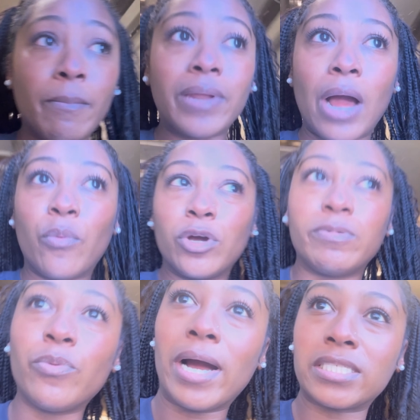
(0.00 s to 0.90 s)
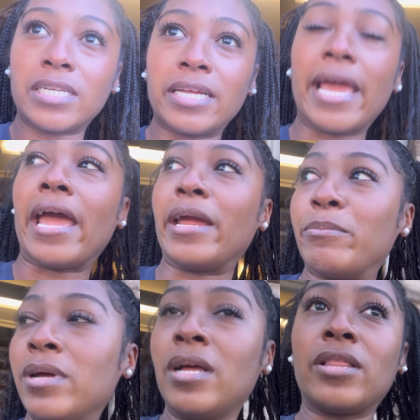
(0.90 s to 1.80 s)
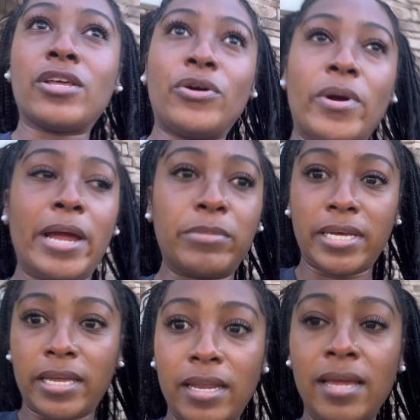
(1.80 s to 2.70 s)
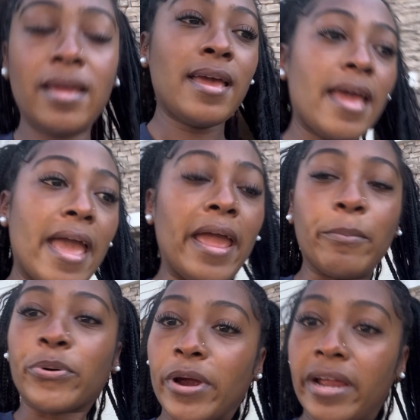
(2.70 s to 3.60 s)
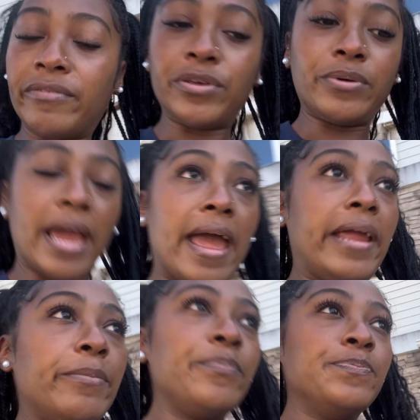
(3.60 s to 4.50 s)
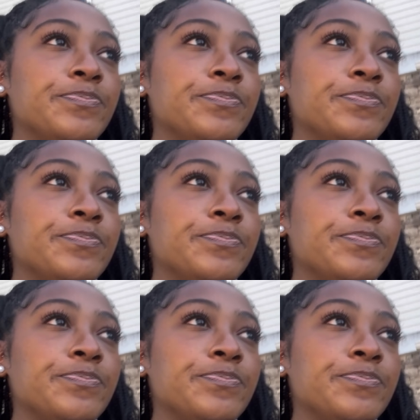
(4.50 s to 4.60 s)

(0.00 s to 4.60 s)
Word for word: But I will be watching the game, the Grambling and Prairie View game.